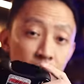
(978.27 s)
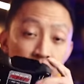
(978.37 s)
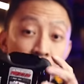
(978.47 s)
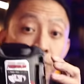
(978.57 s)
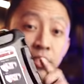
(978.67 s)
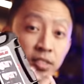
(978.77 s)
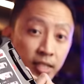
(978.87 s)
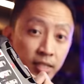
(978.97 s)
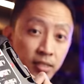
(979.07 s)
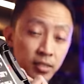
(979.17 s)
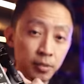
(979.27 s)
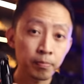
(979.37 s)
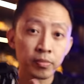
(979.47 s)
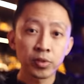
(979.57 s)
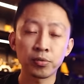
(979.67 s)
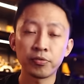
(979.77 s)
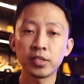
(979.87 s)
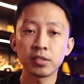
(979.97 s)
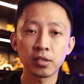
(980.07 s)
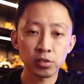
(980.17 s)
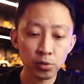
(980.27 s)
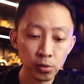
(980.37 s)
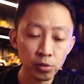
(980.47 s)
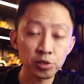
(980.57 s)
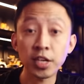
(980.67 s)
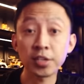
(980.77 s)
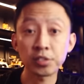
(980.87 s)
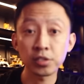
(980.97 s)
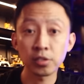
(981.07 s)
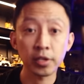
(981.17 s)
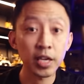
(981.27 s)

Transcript: They have different sizes to fit your solo charger, your